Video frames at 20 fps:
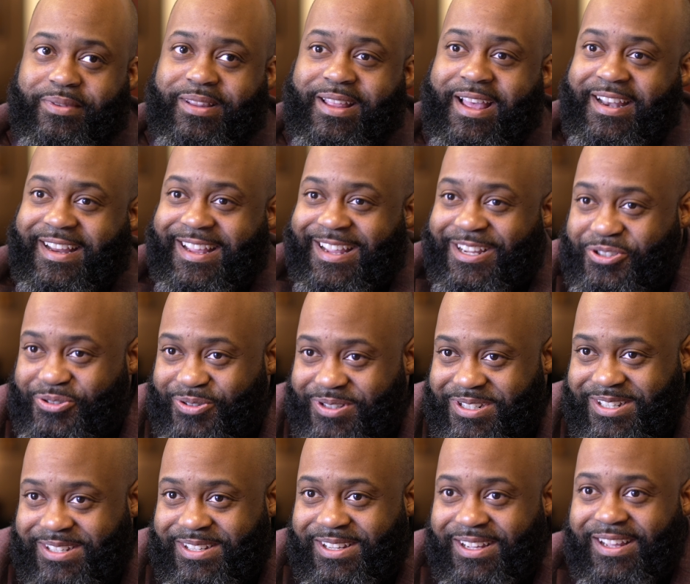of that
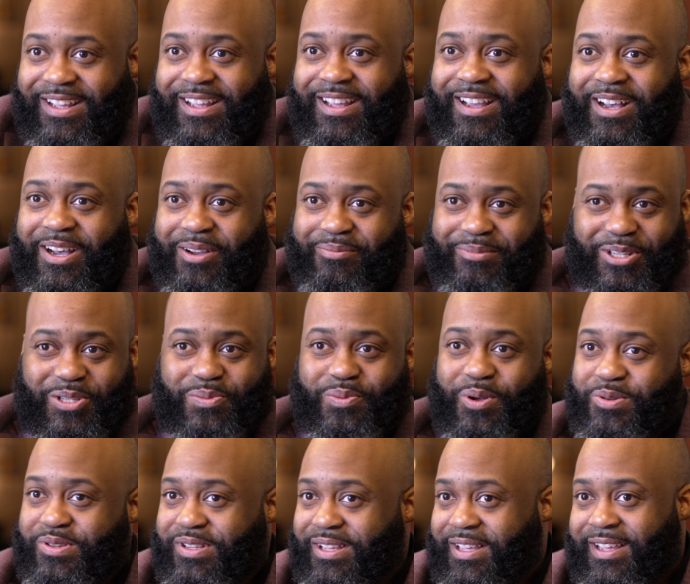interest and
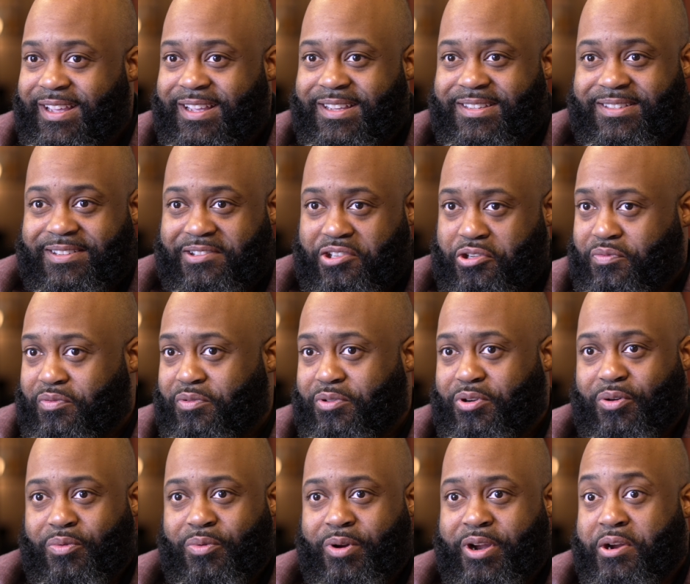exposing kids to different
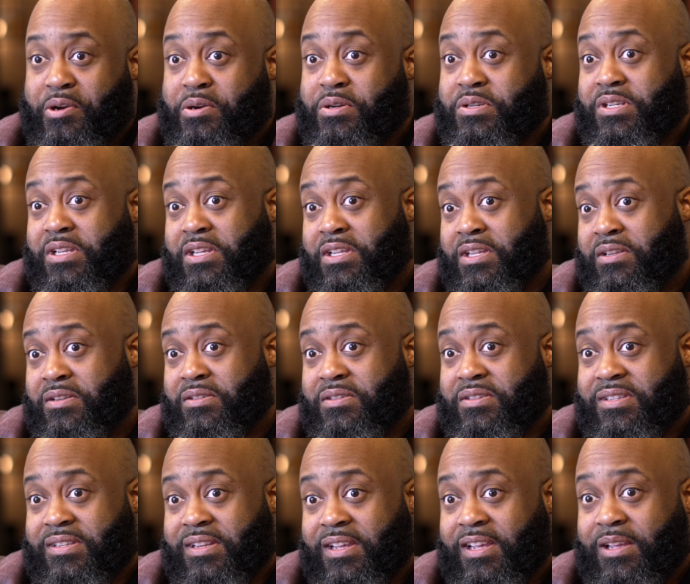careers in
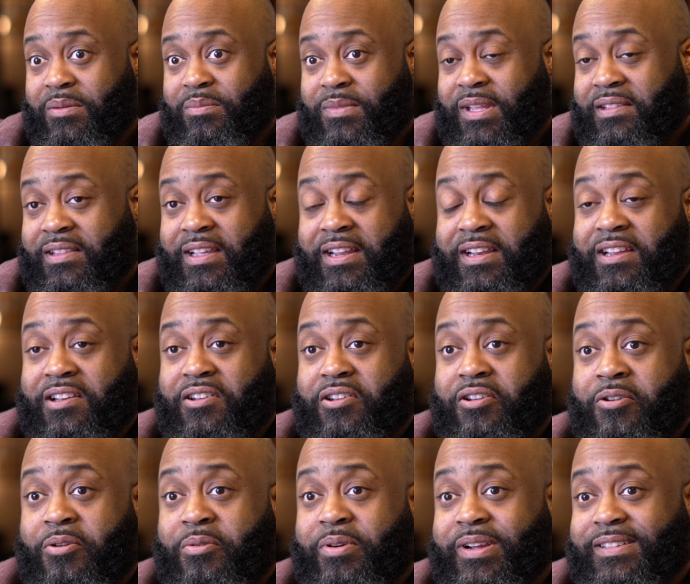STEAM that they didn't
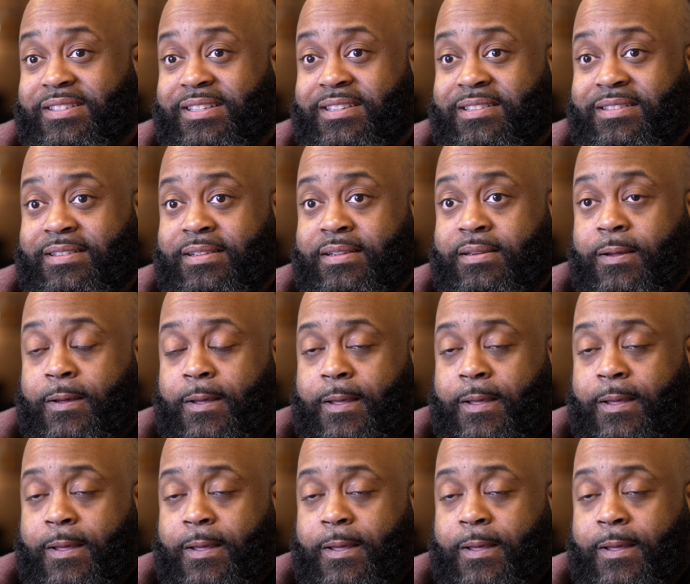know existed.